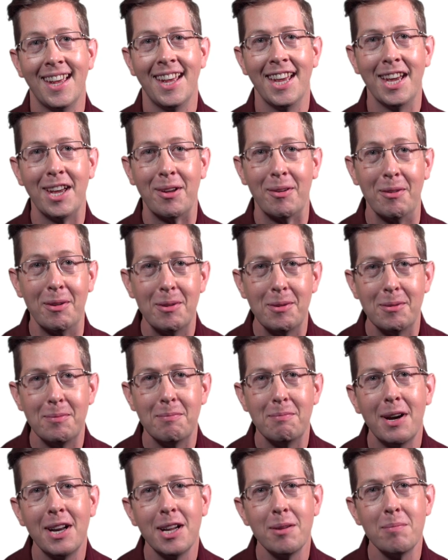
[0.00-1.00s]
Hey,
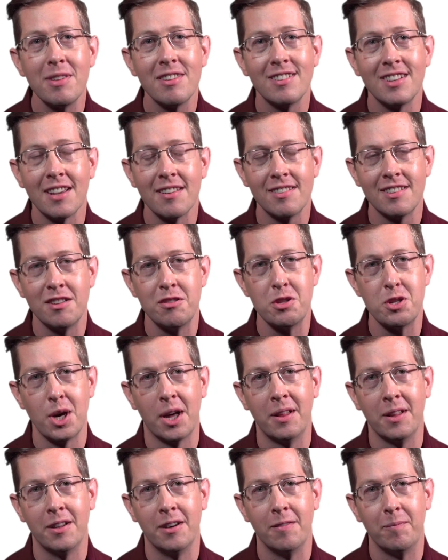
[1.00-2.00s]
my name's Dustin
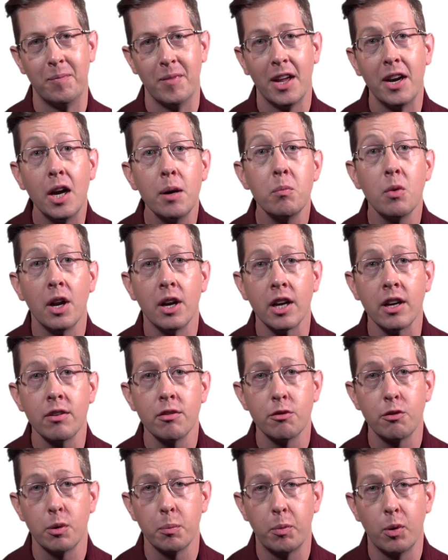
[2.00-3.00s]
Chelen, and I'm running
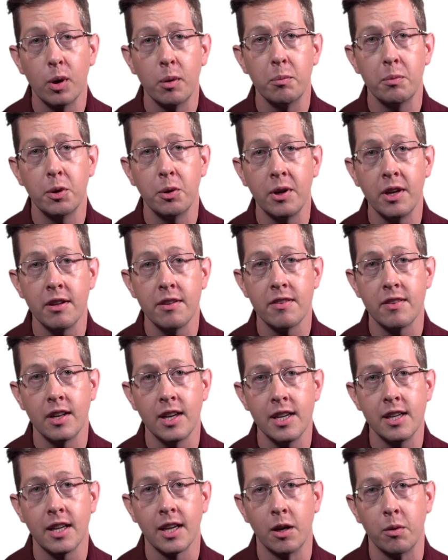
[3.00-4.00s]
for Port Moody
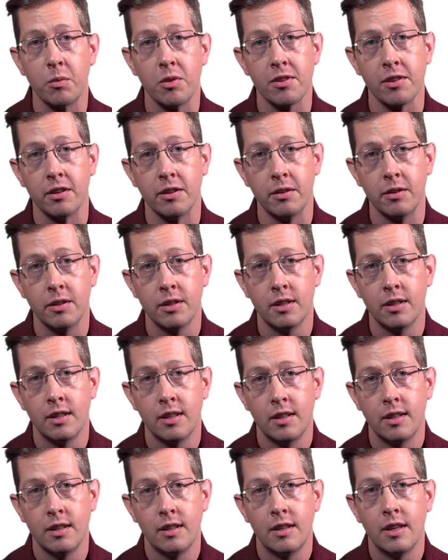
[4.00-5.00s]
City Council.
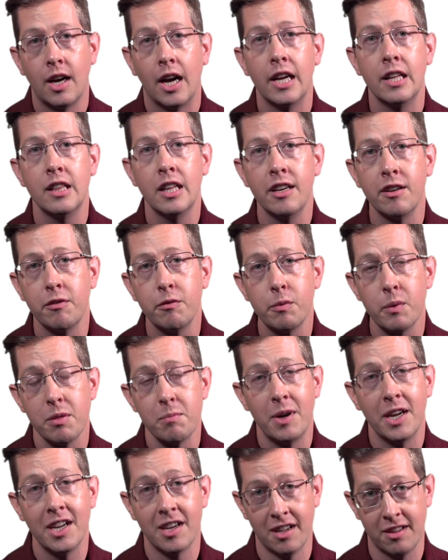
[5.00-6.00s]
I live with
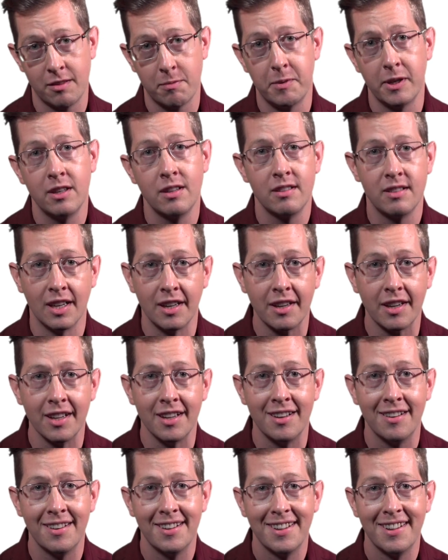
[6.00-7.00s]
my husband,
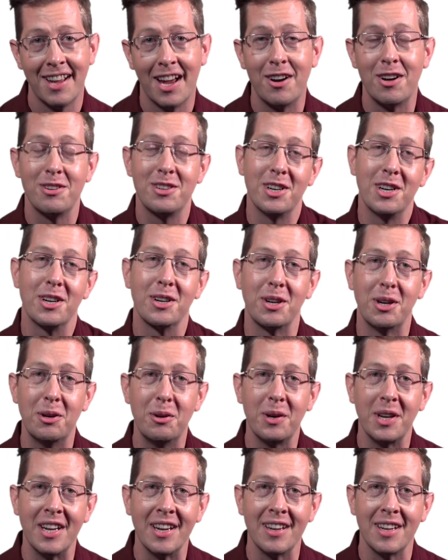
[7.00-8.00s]
Duncan, and our dog,
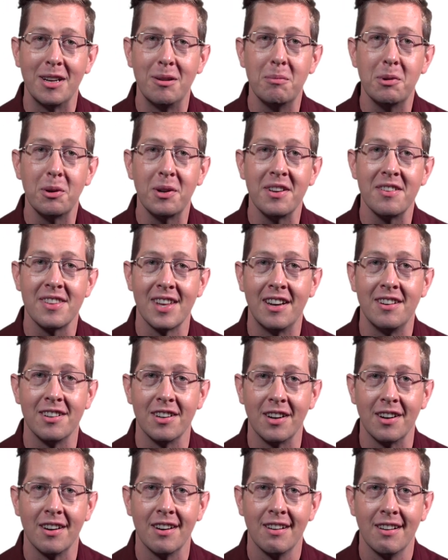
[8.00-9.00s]
Odie, in Moody
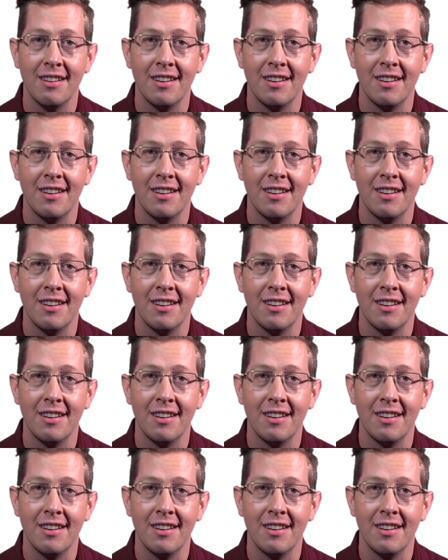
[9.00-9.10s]
Center.